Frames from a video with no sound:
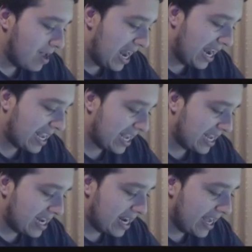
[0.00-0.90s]
I
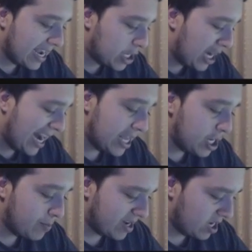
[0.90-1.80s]
like a
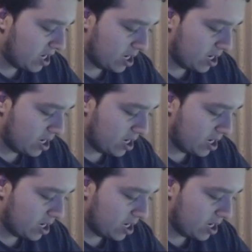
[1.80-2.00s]
challenge, but